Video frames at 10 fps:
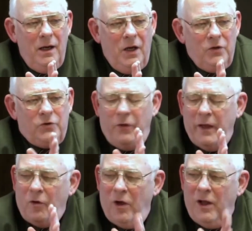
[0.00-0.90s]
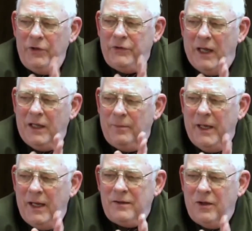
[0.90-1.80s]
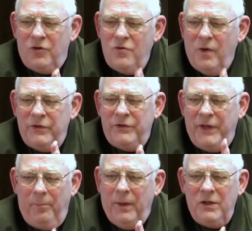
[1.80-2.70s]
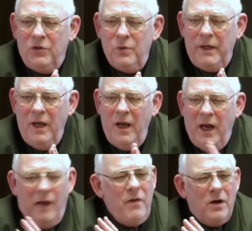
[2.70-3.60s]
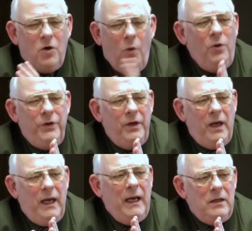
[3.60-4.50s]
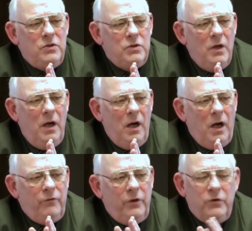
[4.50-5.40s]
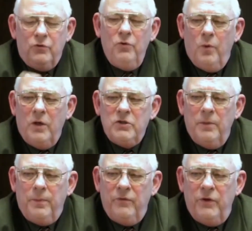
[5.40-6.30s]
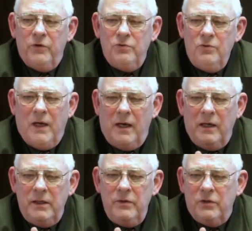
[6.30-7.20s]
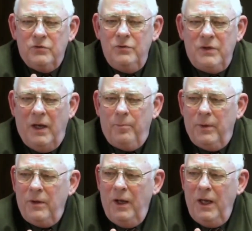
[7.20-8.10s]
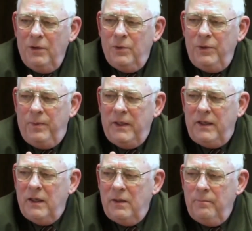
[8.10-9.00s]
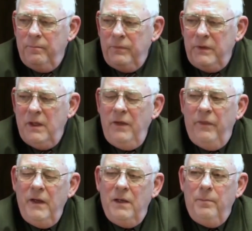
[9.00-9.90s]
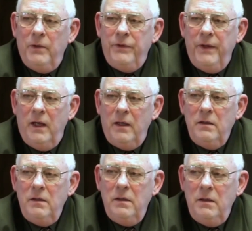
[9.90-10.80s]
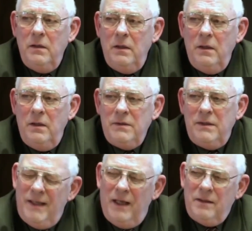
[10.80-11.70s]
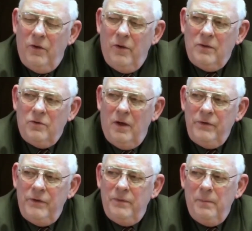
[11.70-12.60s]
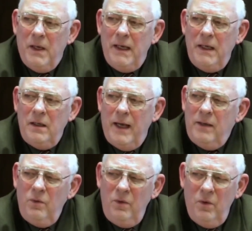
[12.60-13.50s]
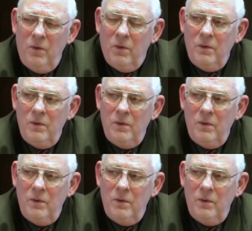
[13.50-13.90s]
so that all Solomon had to do was step into it, and the golden age of the true worship of the true God in the true temple would begin. Did he think about that? Did that thought cross his mind? I don't know.